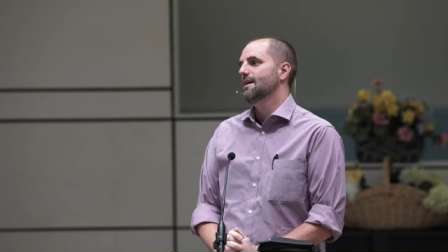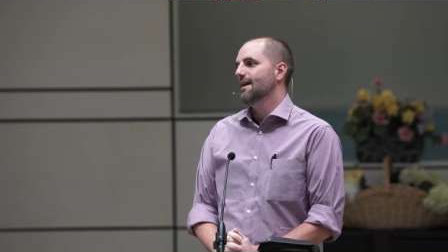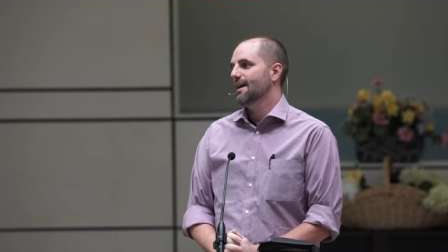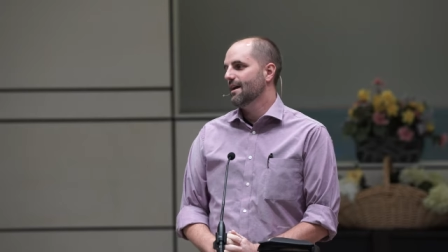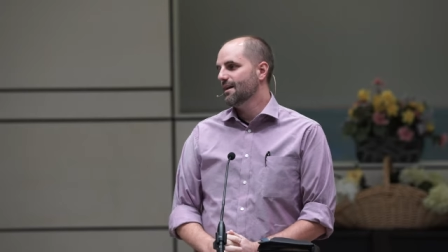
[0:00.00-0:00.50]

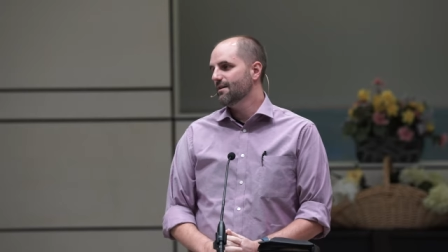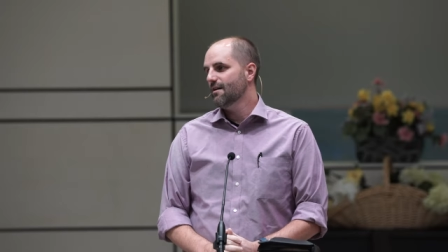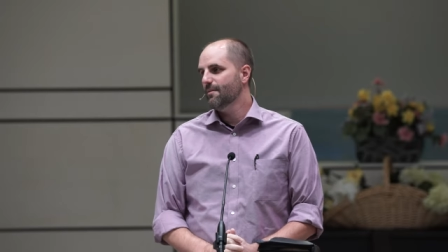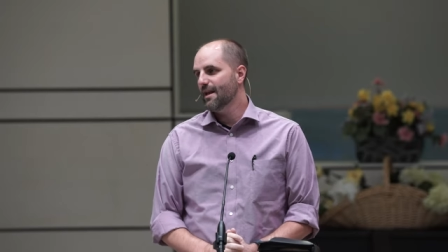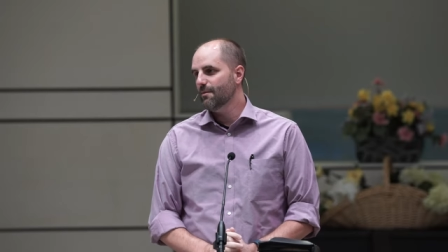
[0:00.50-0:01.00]
and uh,
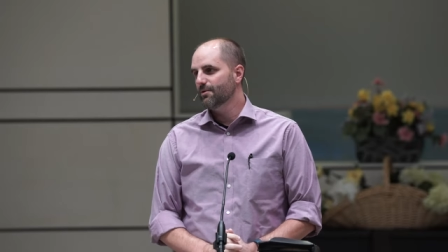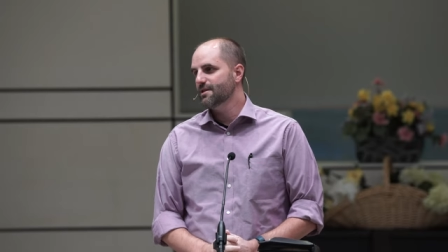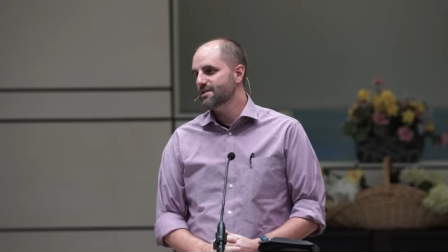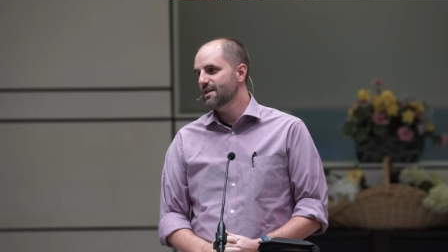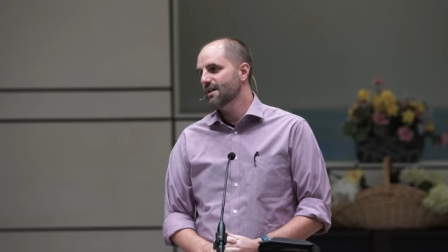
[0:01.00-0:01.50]
been able to
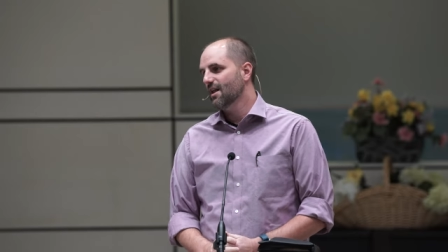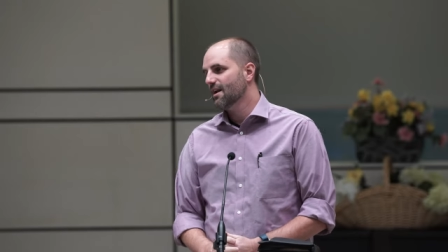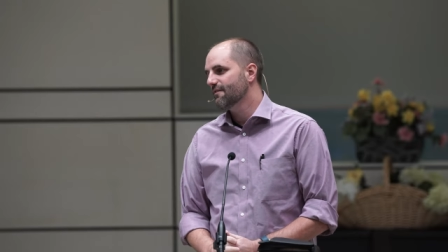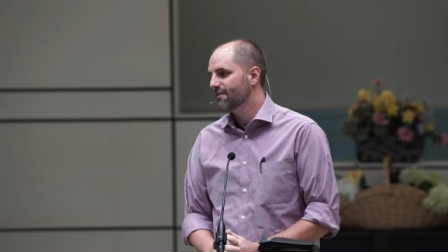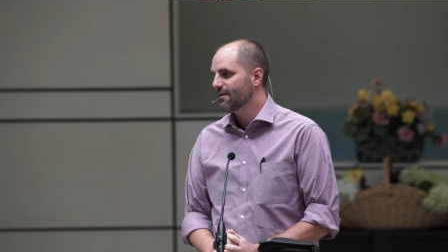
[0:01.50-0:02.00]
see a lot
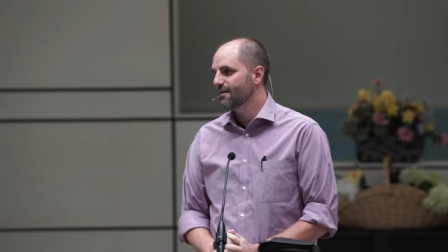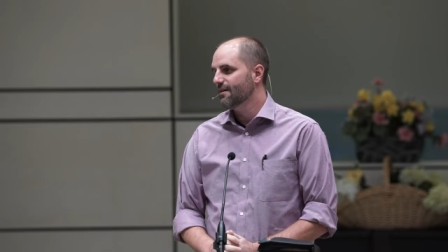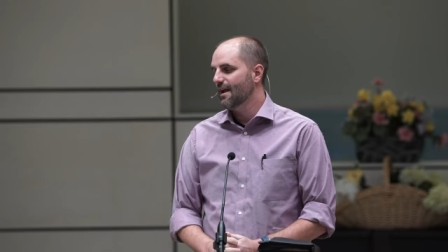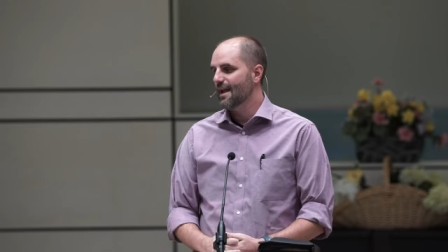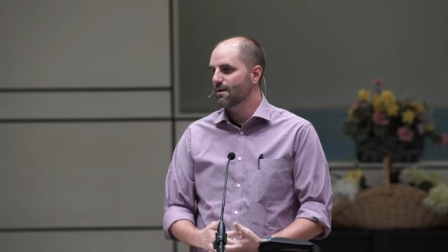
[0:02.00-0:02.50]
of
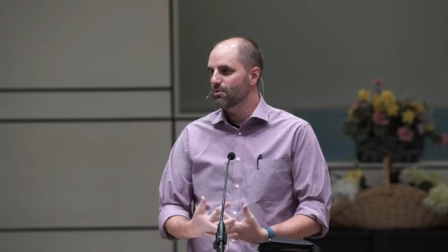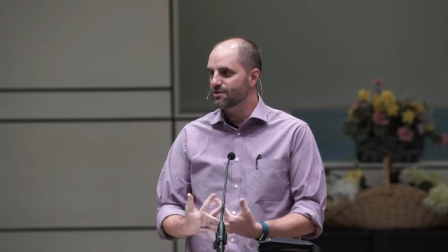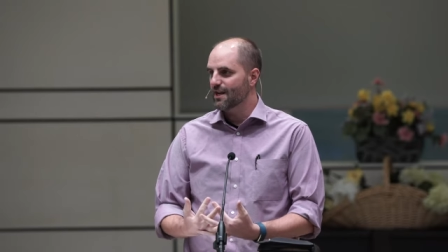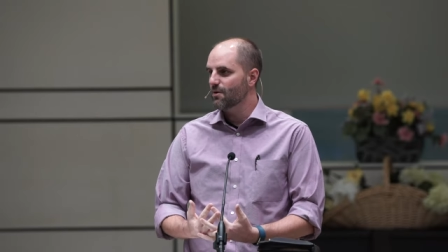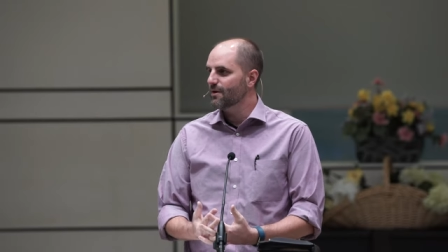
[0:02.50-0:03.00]
uh, animals
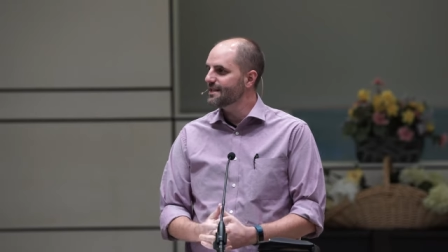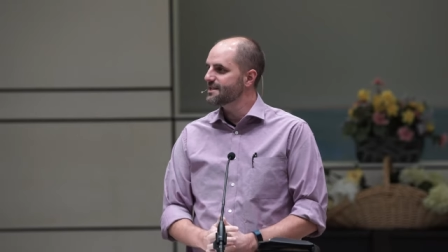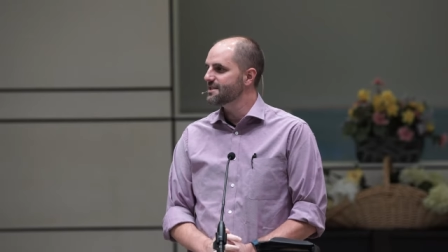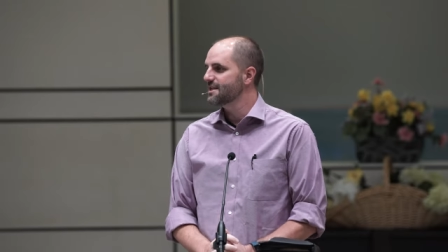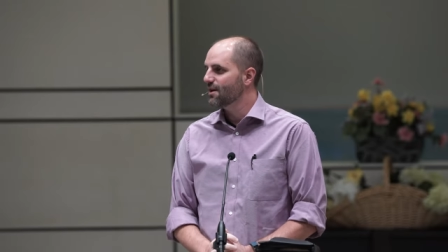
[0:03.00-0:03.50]
that I don't get to
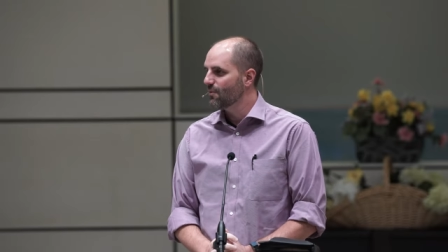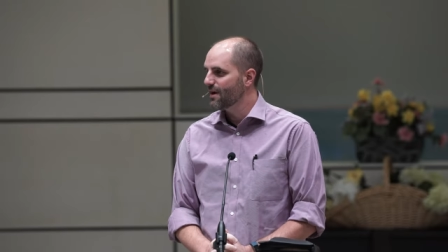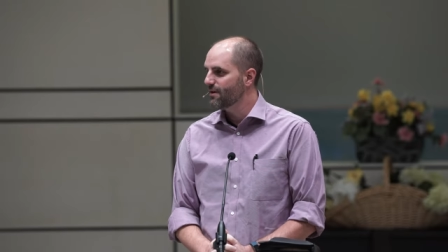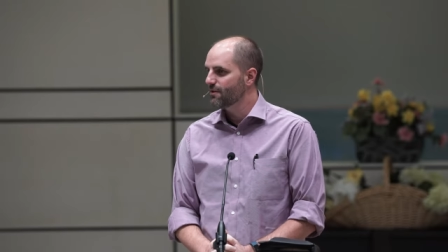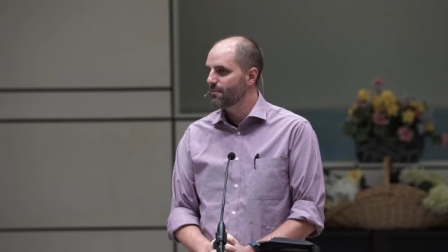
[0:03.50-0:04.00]
see on a
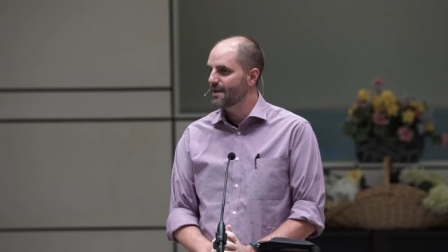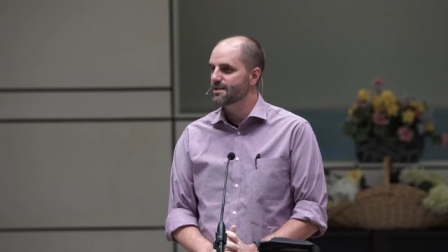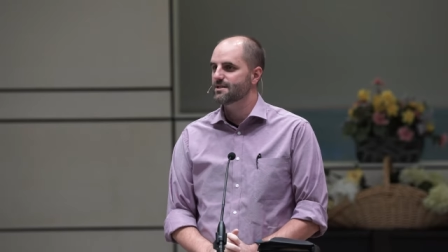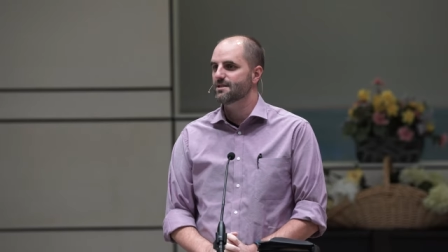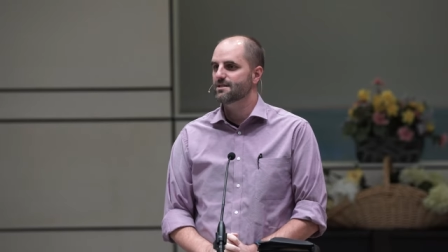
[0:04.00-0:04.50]
regular
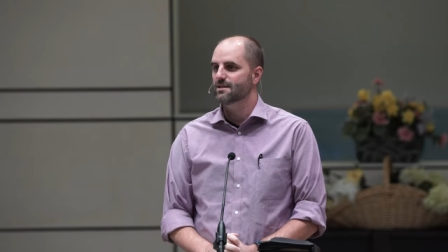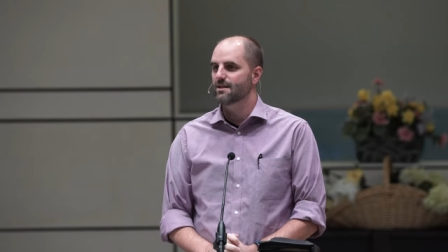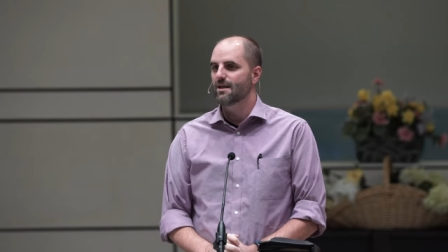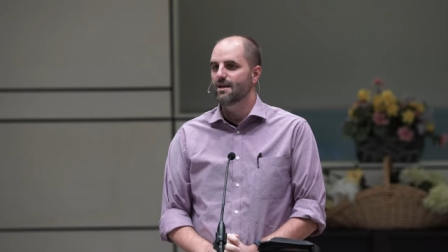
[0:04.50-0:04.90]
basis and,